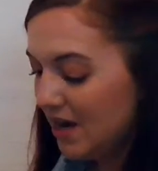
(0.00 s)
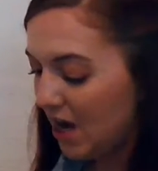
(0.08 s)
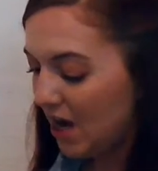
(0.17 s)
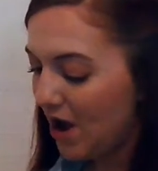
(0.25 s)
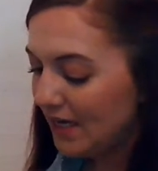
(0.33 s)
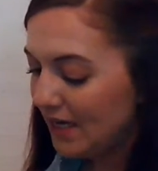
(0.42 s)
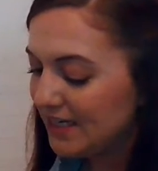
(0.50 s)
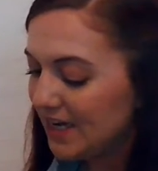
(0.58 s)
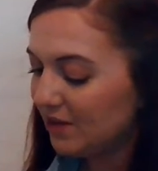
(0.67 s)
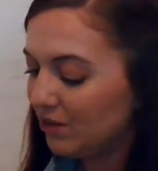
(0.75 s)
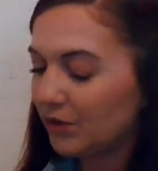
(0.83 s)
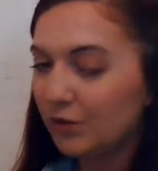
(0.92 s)
Now I can take
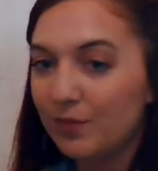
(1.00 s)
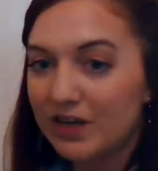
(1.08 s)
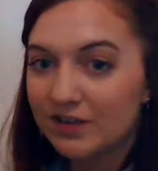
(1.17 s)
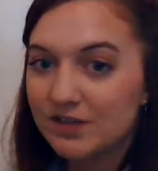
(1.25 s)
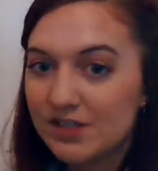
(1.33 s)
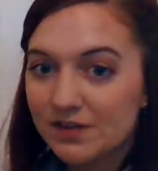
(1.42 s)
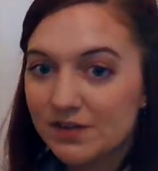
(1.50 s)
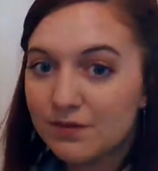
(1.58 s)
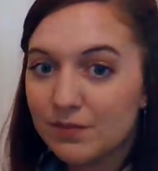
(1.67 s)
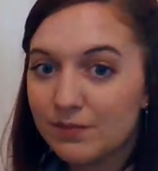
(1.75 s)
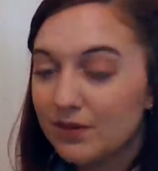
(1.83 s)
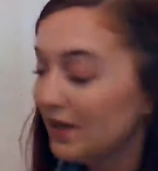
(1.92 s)
the word beetles from
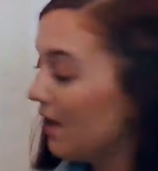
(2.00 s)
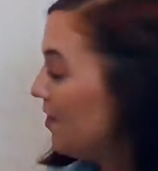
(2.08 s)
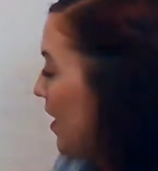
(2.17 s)
the book, and then